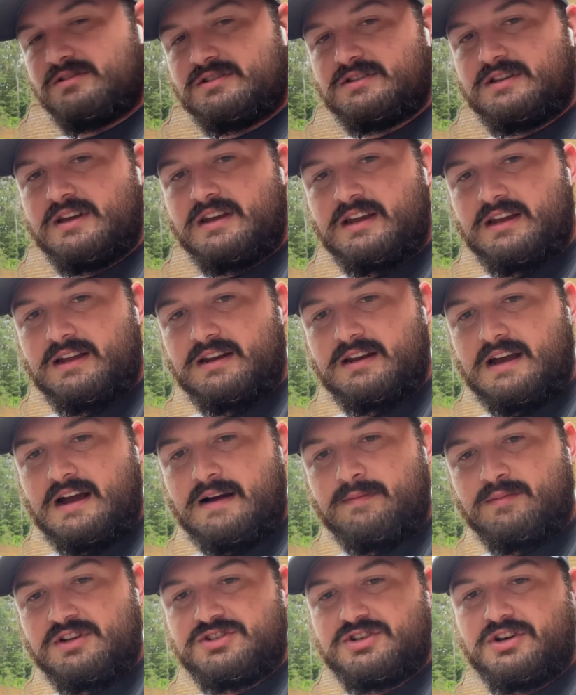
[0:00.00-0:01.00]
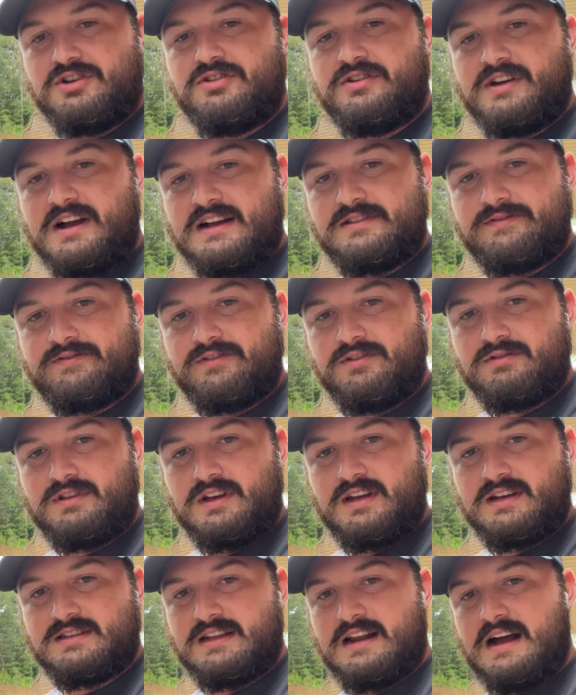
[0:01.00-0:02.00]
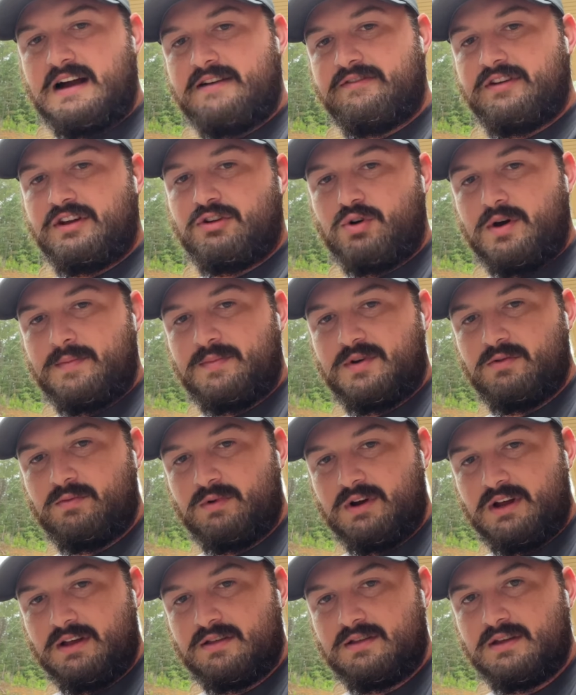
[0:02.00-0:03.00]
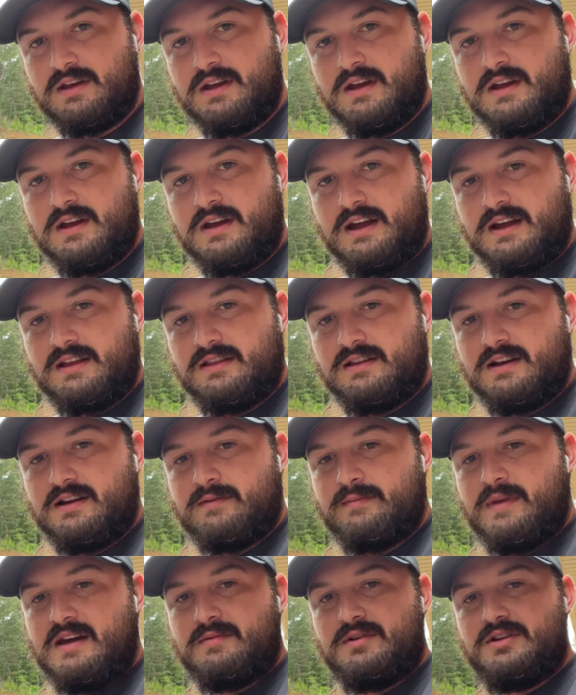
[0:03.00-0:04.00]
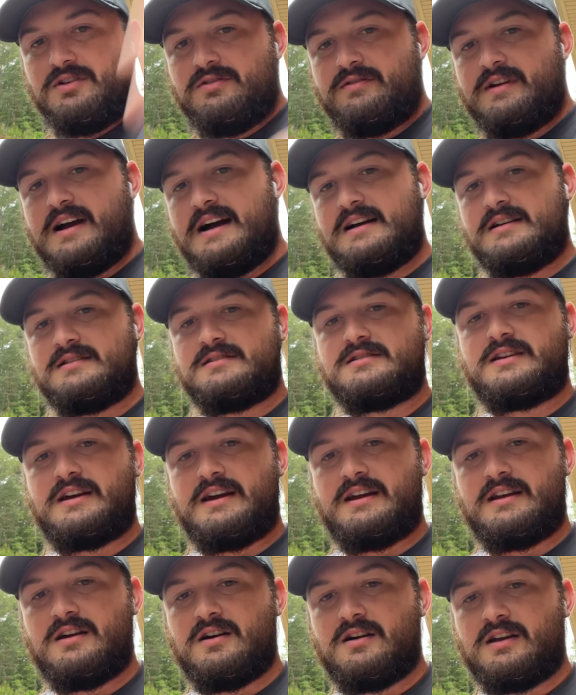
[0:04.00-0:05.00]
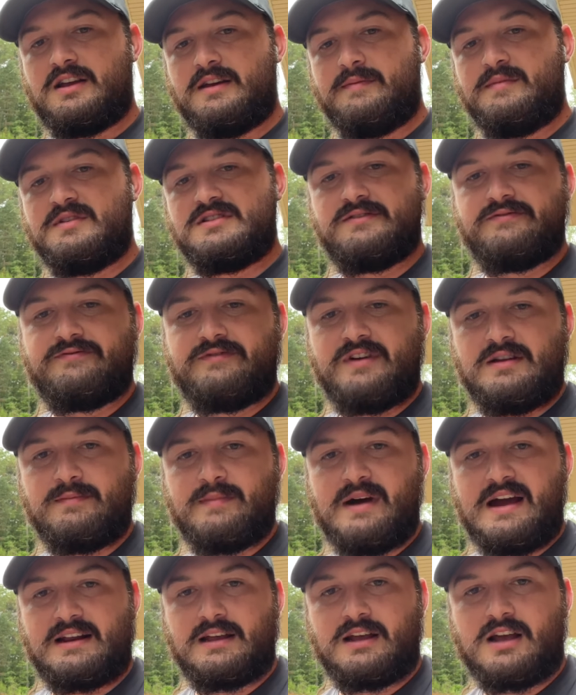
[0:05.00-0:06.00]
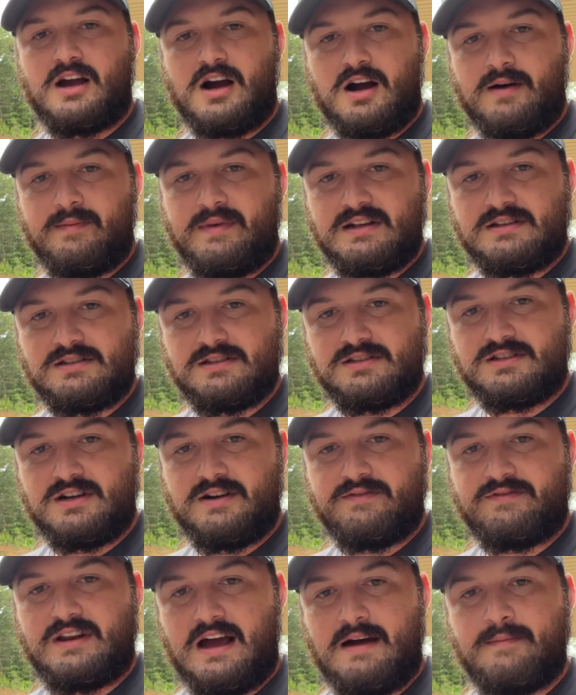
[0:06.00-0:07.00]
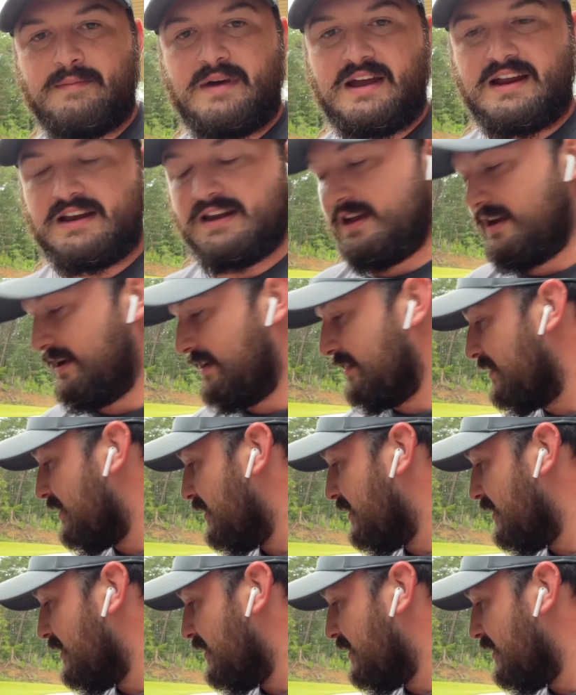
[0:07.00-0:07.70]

thinking, I'm going to show you guys a few things that I've equipped it with, and then maybe you guys can give me some feedback in the comments of stuff that I may need.